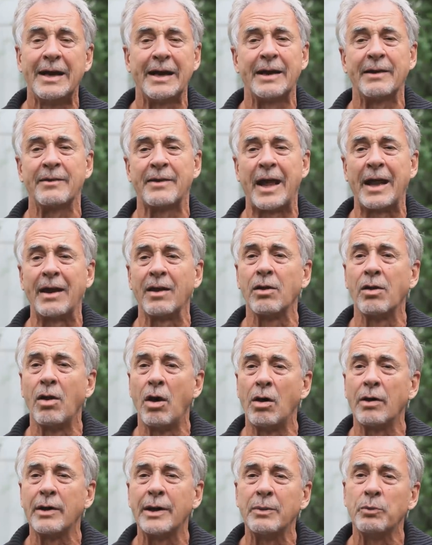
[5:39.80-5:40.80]
That
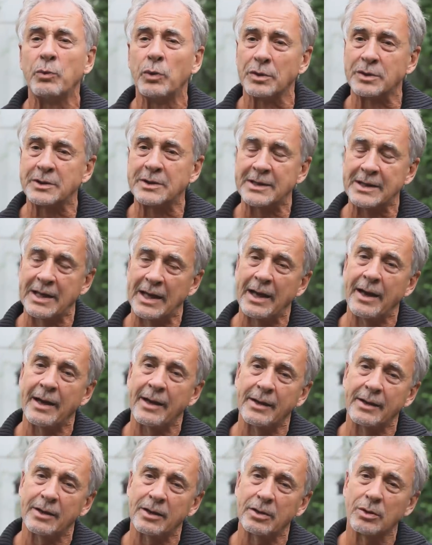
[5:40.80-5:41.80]
longing will
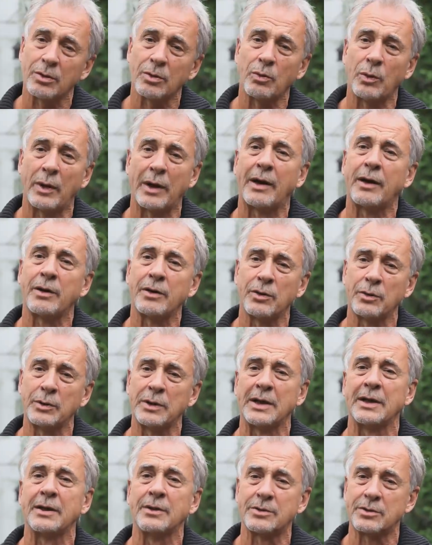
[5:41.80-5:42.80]
take you where you
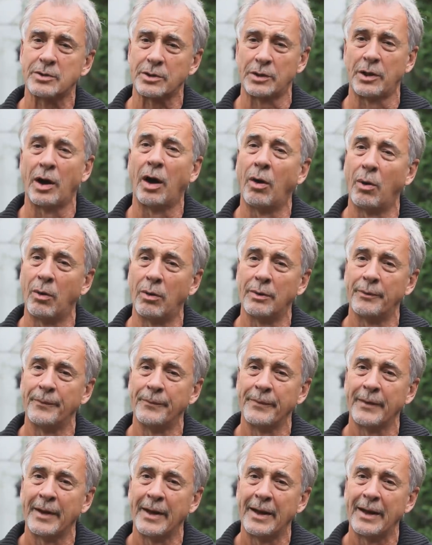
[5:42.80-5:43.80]
need to go.
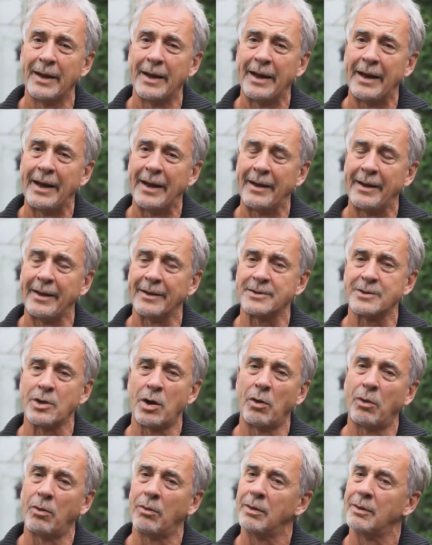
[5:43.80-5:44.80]

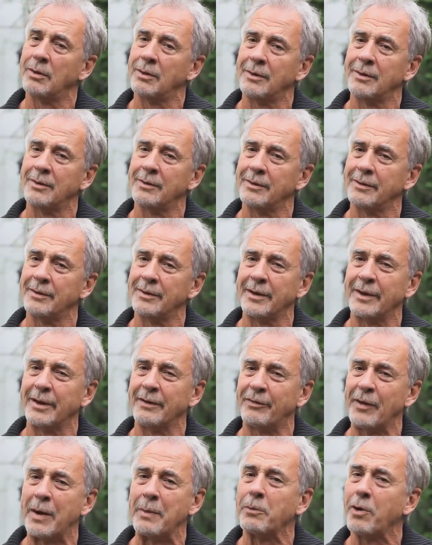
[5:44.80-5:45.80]
So if
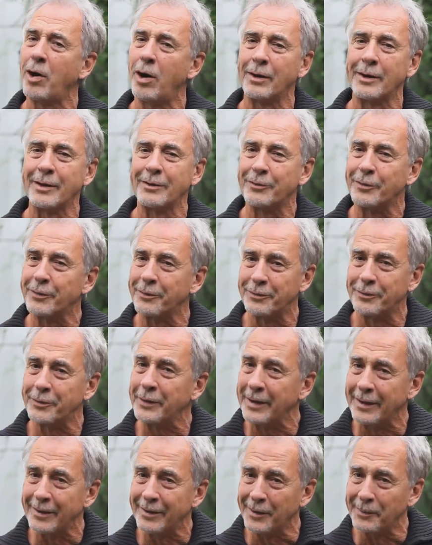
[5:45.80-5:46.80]
I'm longing for
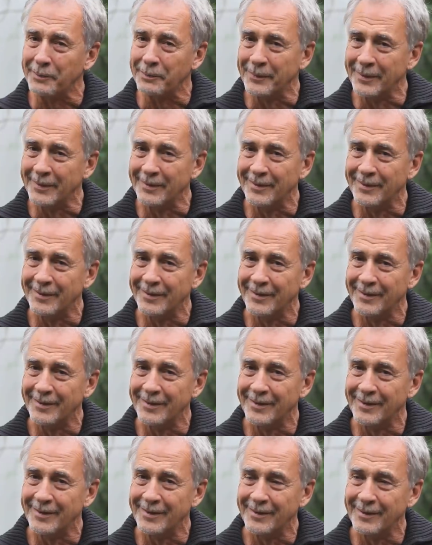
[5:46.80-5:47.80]
freedom,
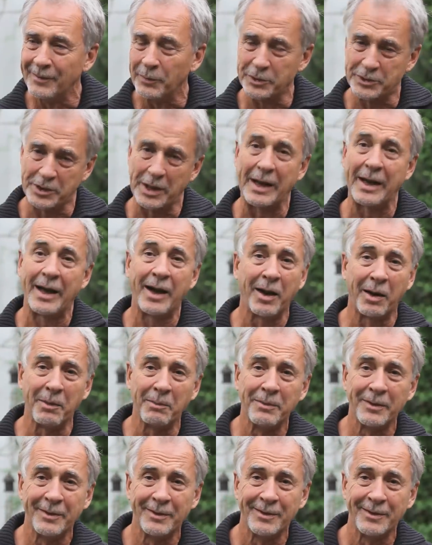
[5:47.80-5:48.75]
which I am,